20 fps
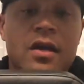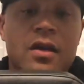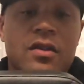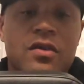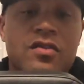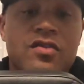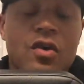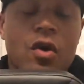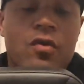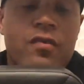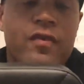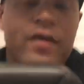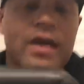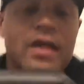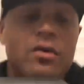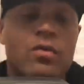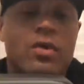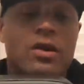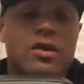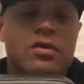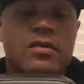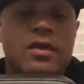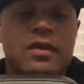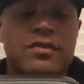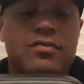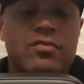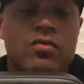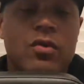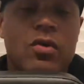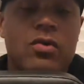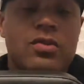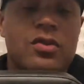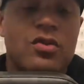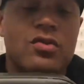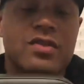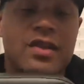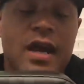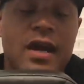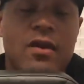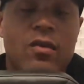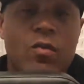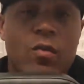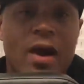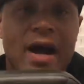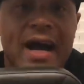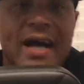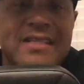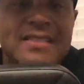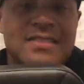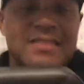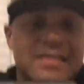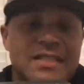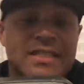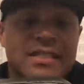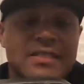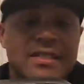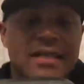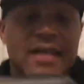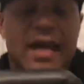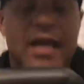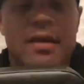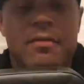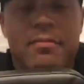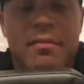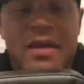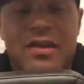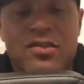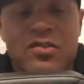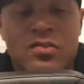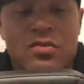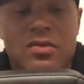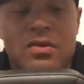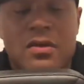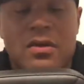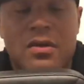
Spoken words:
So for anyone of you that's rode those kind of wide seats, it kind of makes you